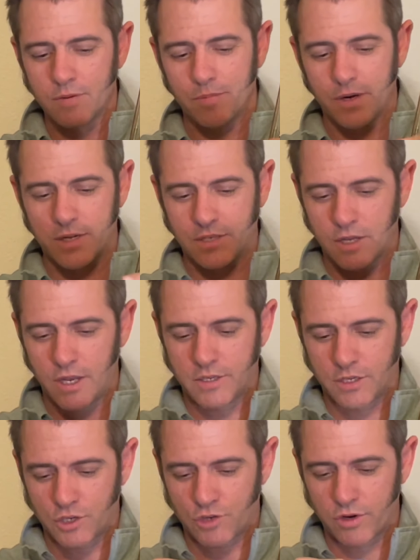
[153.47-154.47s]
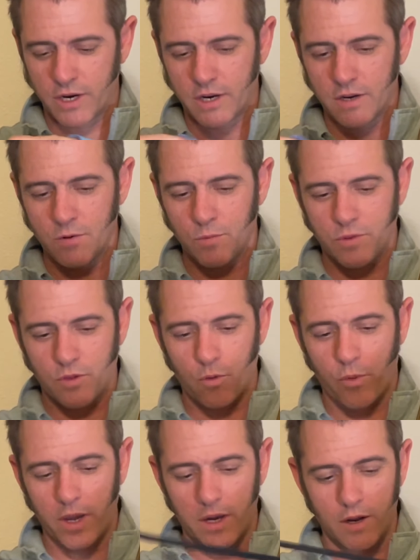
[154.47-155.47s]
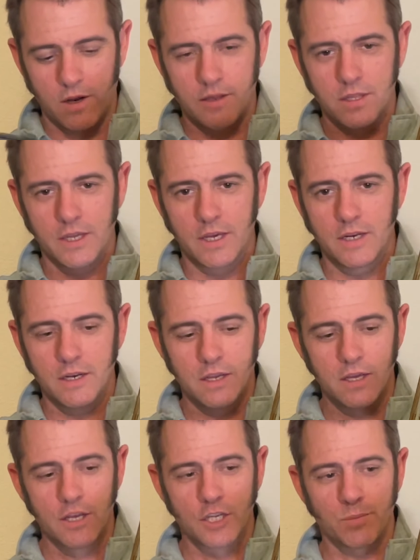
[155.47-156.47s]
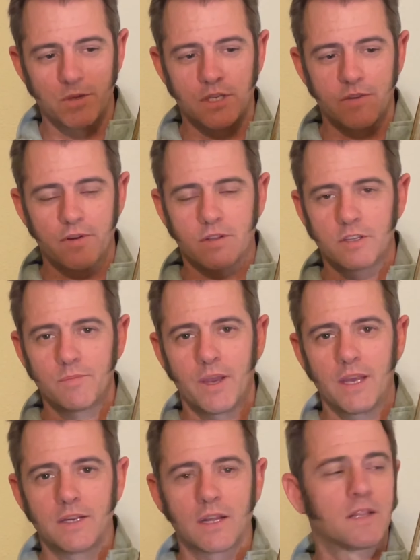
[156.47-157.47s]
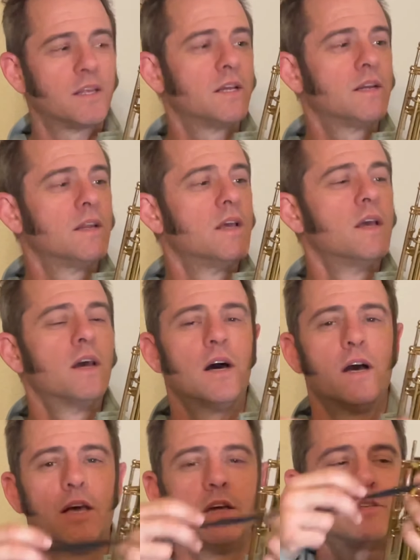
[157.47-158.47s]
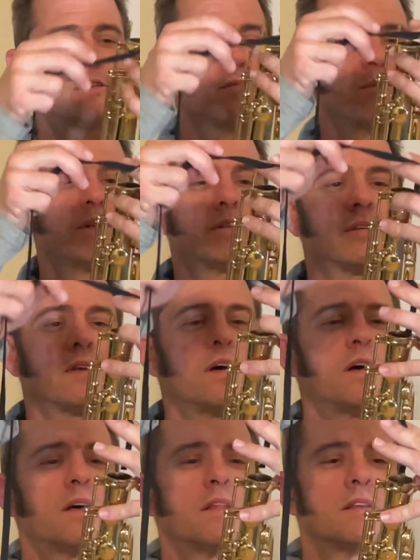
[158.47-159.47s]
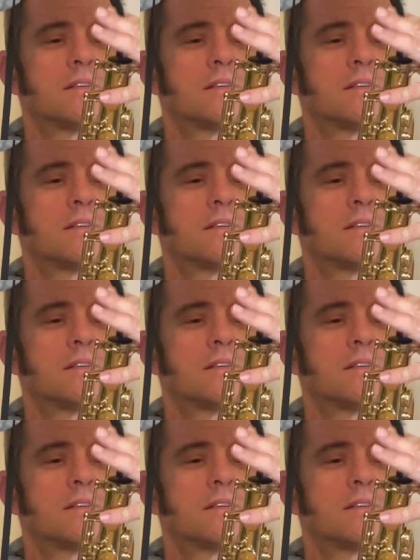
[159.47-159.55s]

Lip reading: but it's a string with a weight on the end, specifically made to clean instruments, the